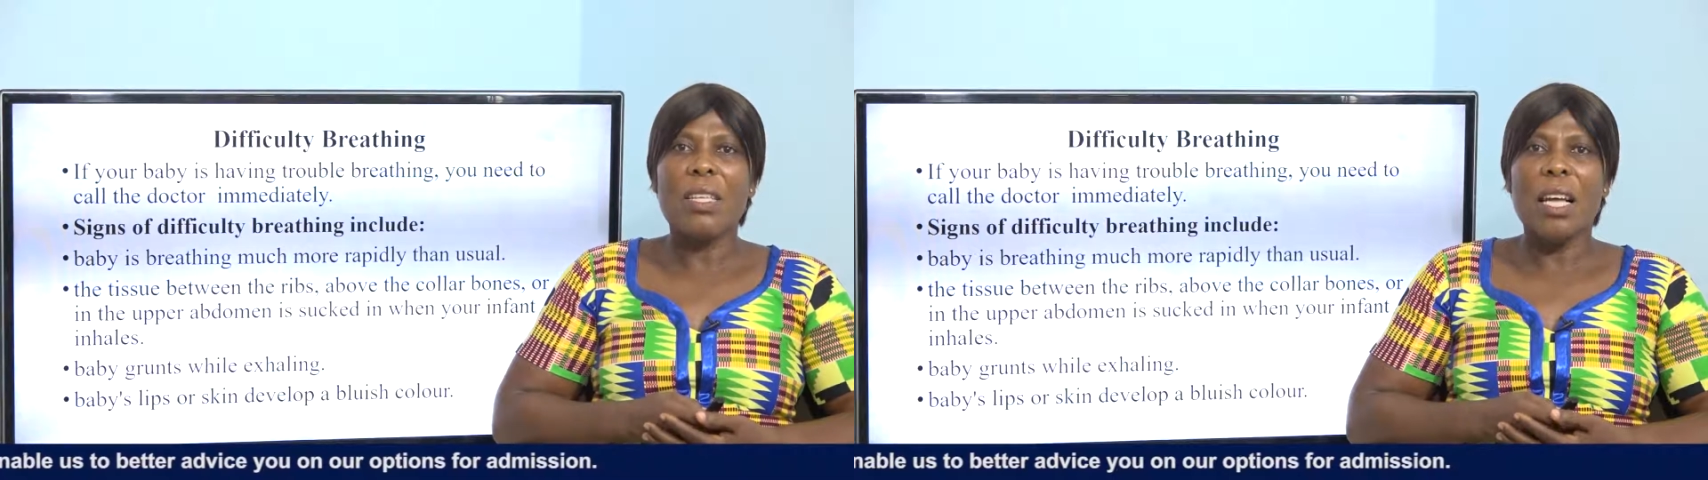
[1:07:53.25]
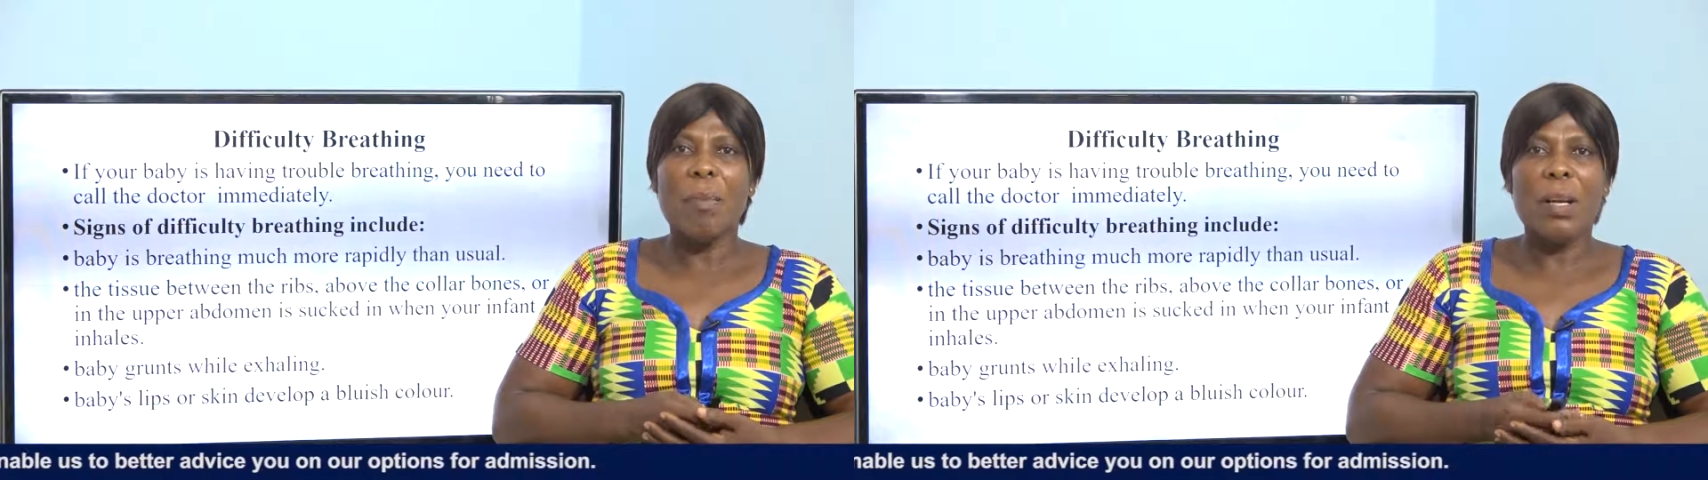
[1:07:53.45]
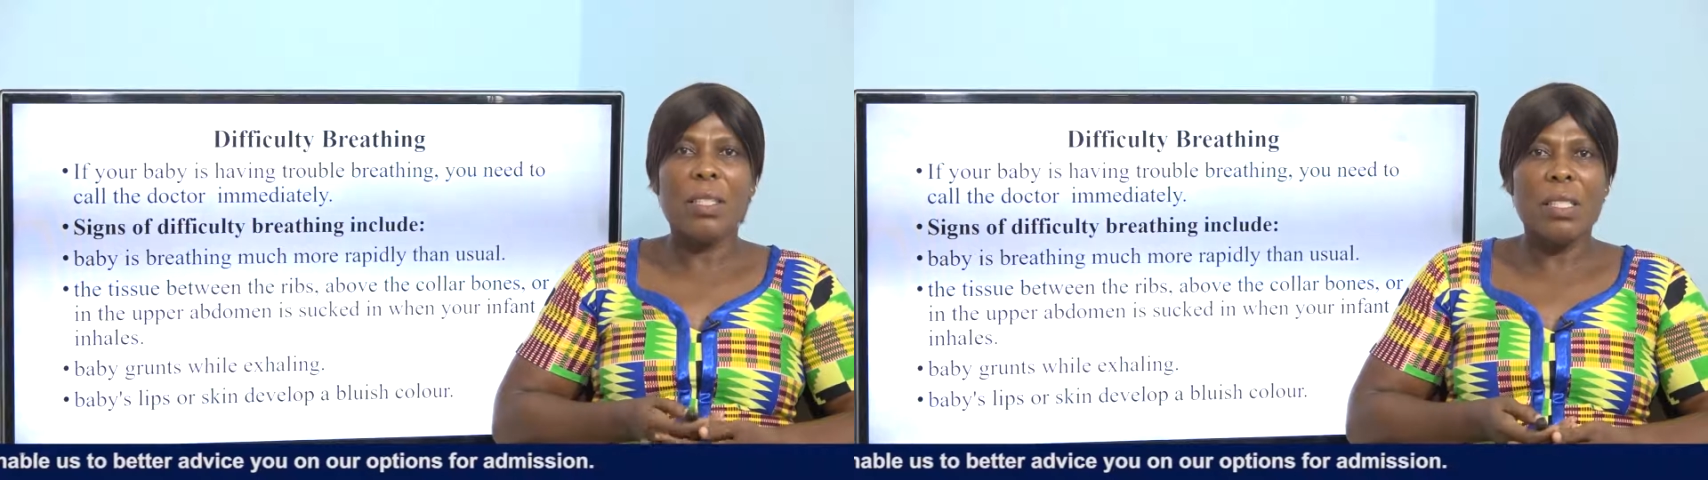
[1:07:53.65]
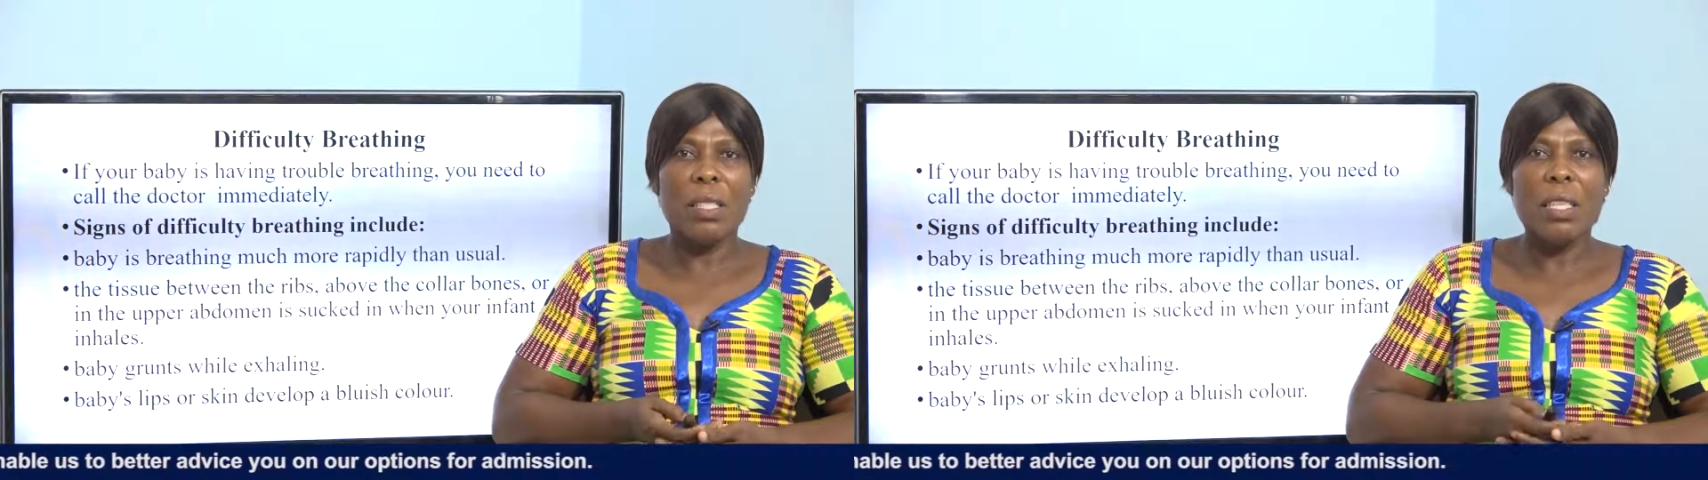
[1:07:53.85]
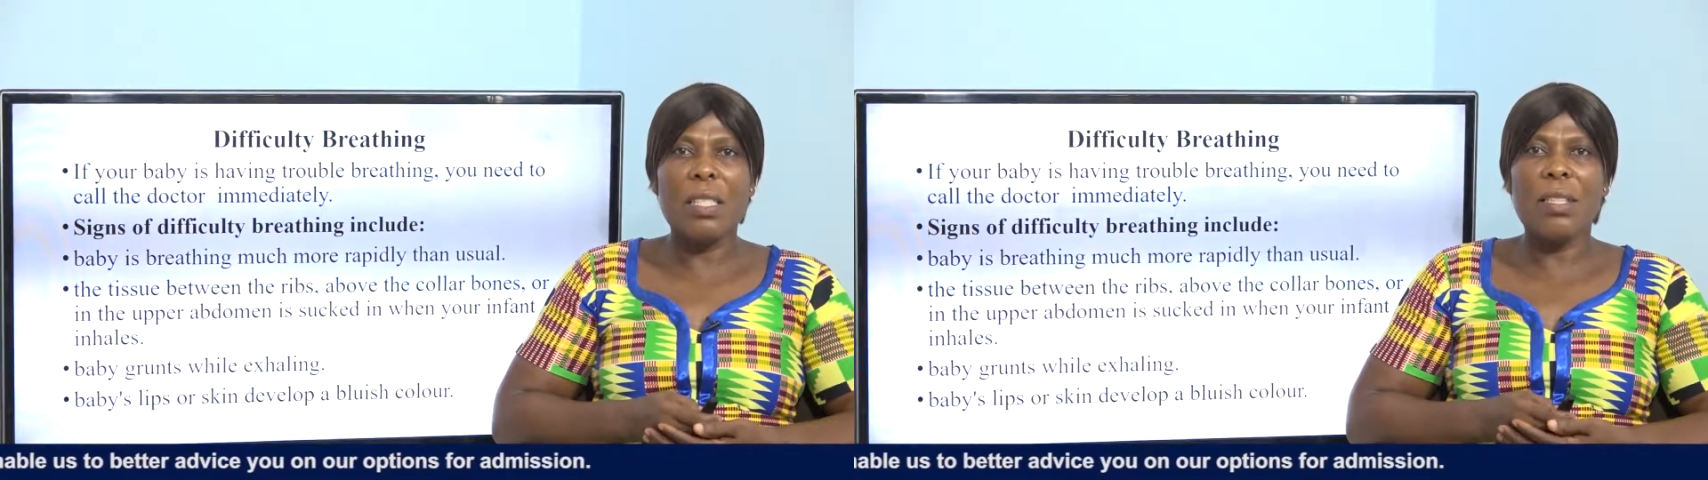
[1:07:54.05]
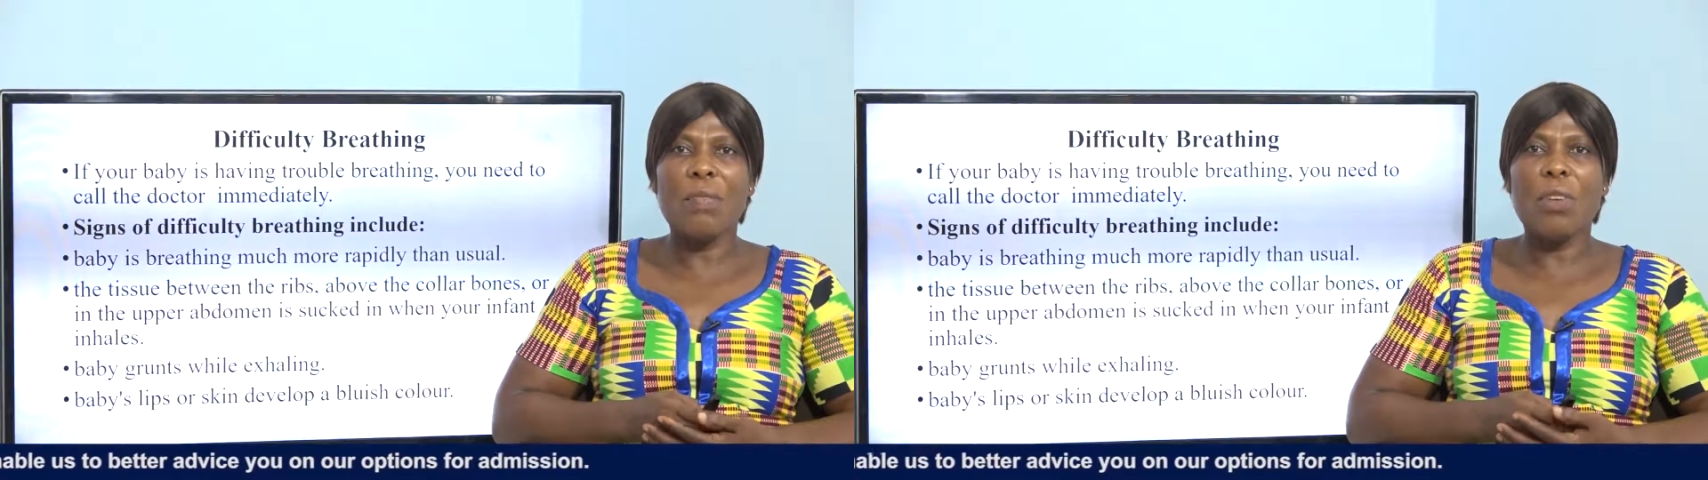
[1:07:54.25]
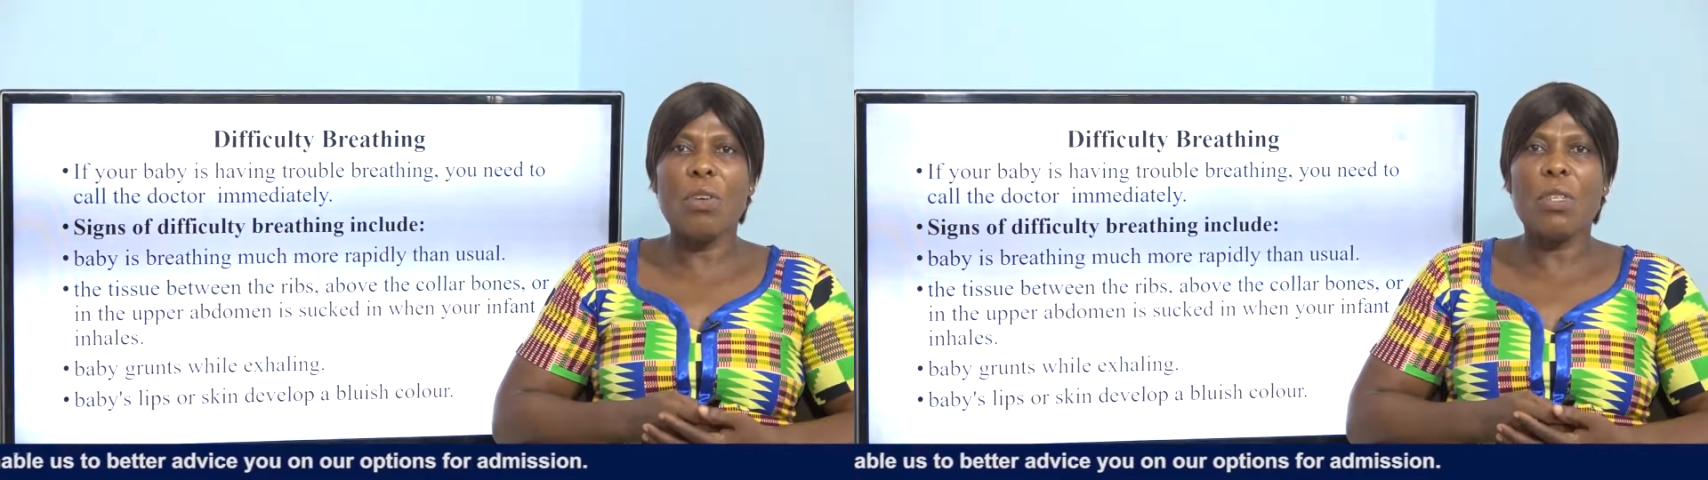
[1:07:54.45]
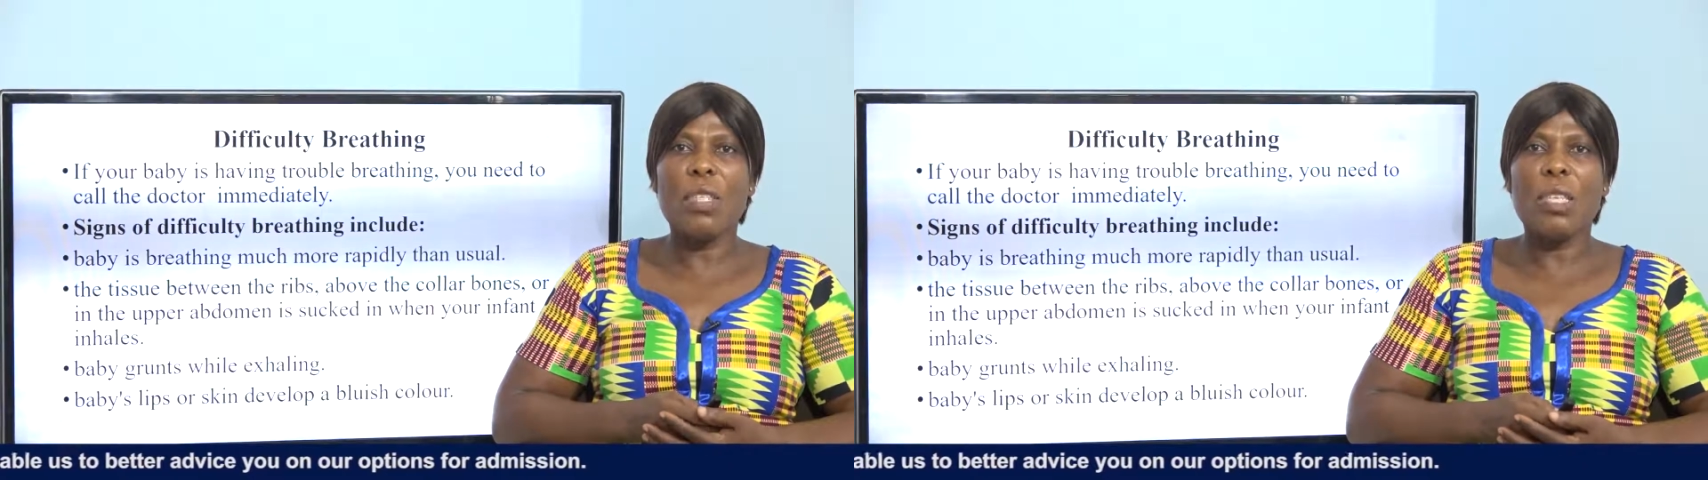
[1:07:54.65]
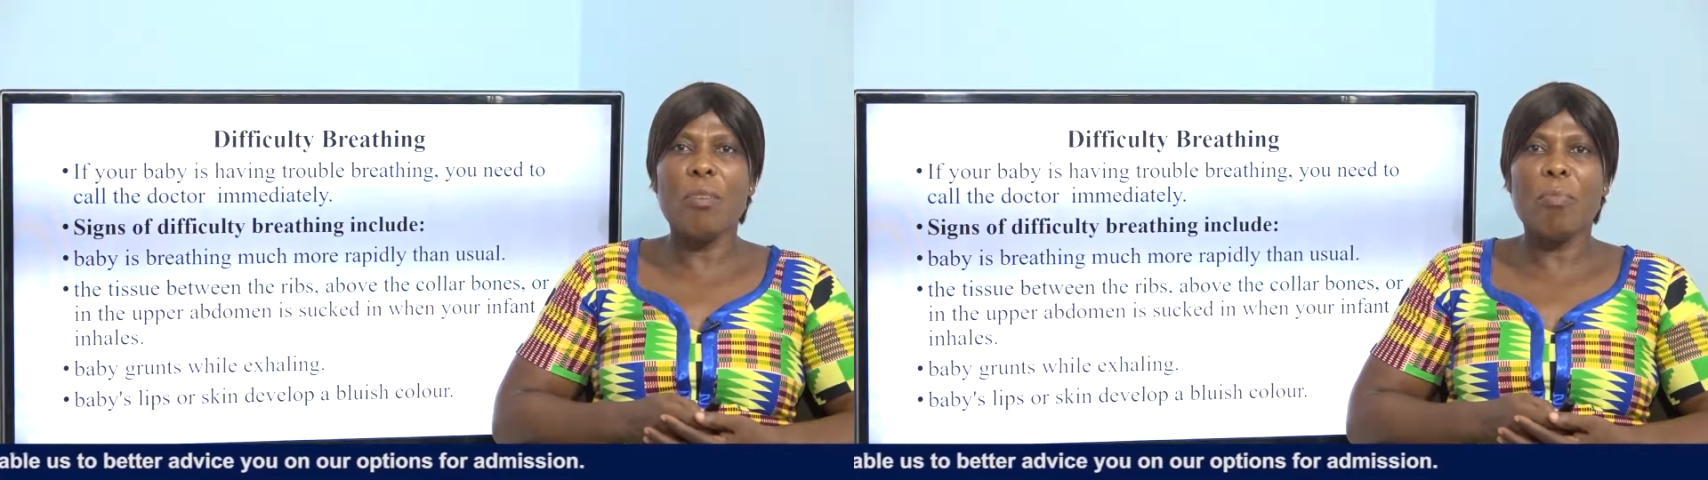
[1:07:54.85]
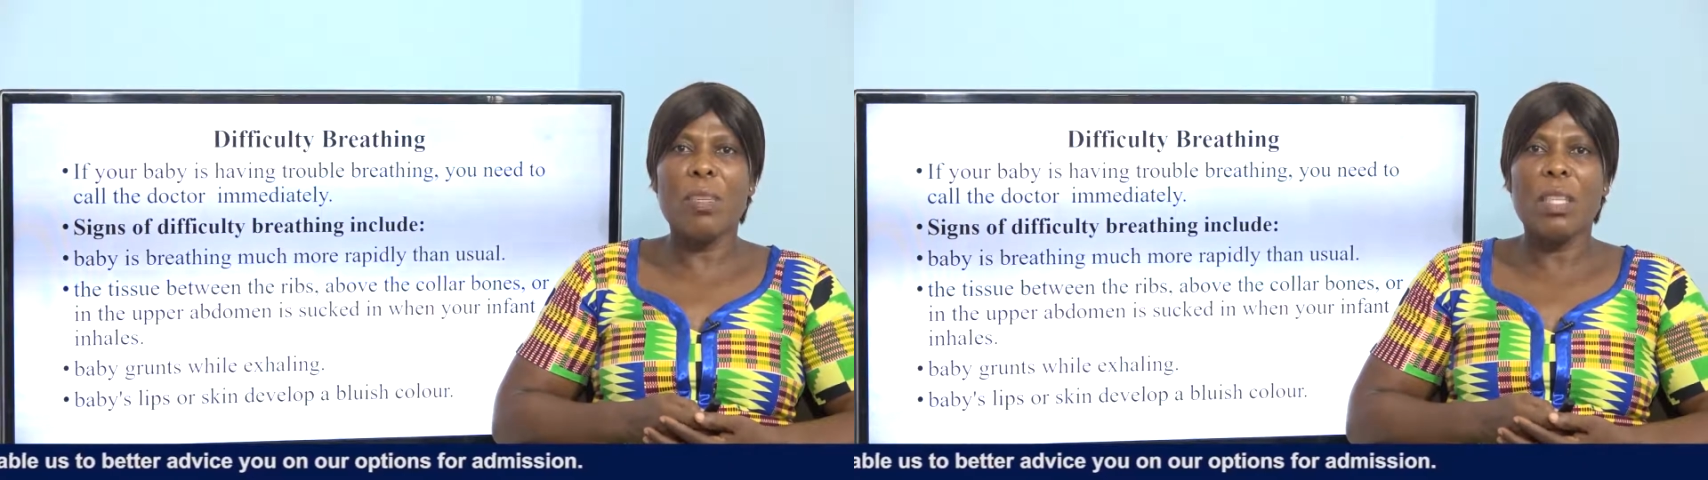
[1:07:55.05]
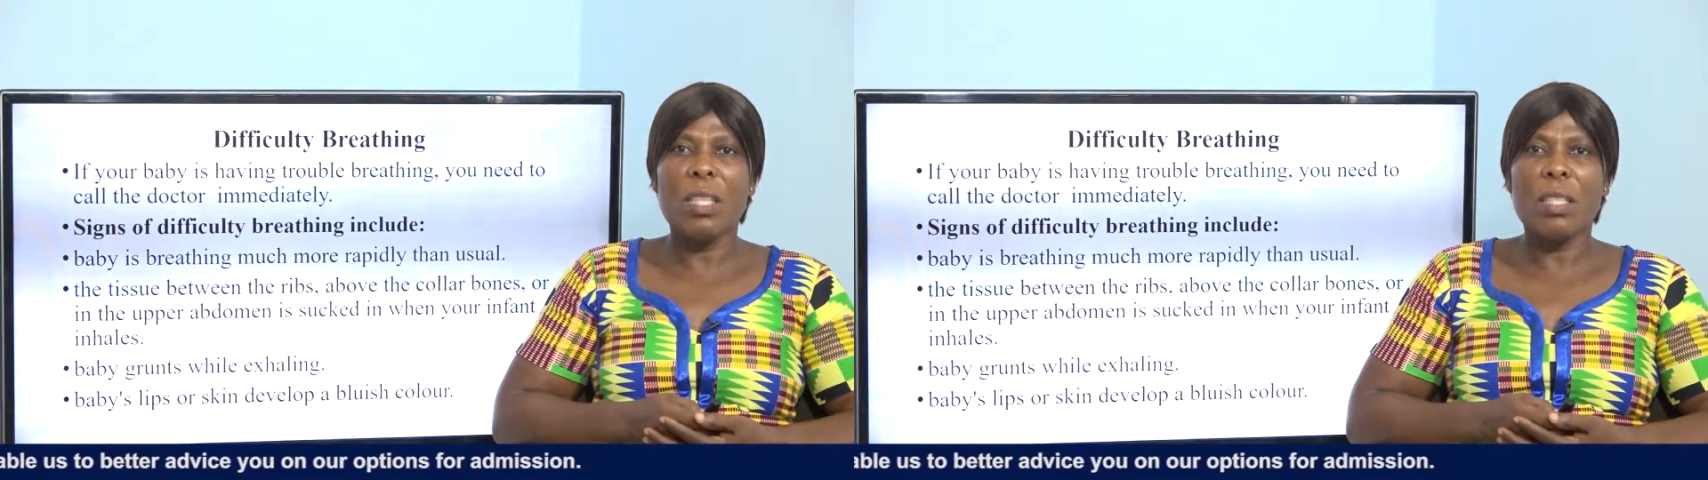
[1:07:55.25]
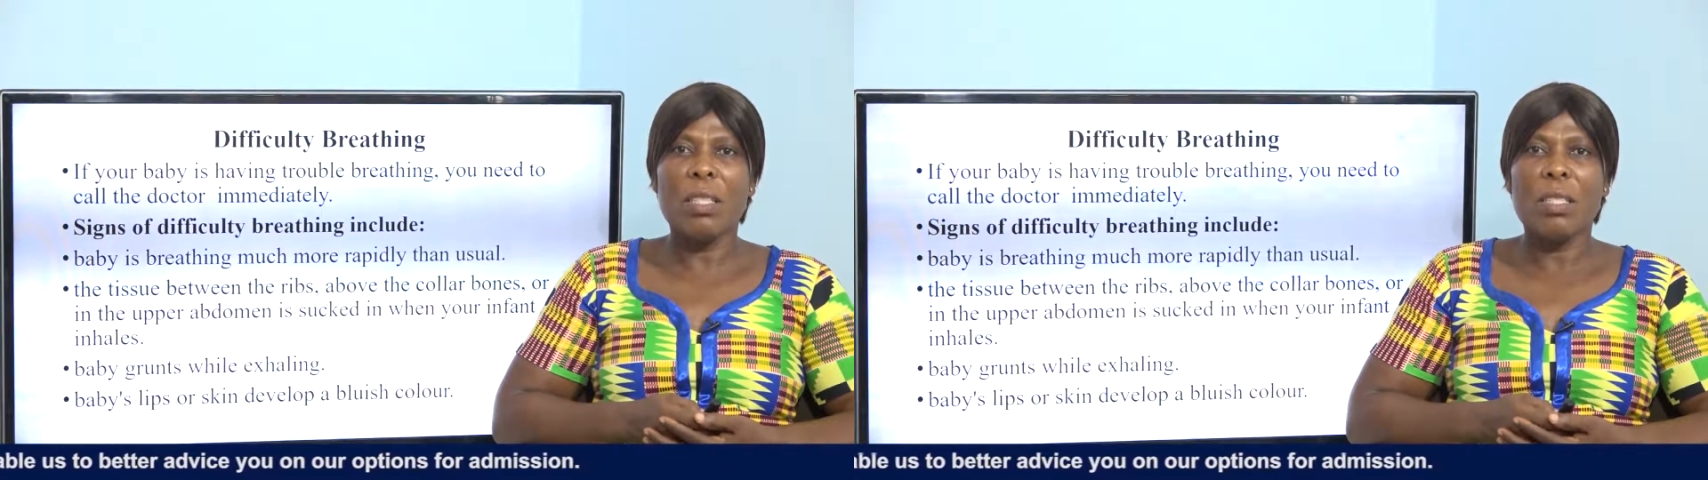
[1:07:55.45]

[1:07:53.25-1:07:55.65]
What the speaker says: about this difficulty in breathing.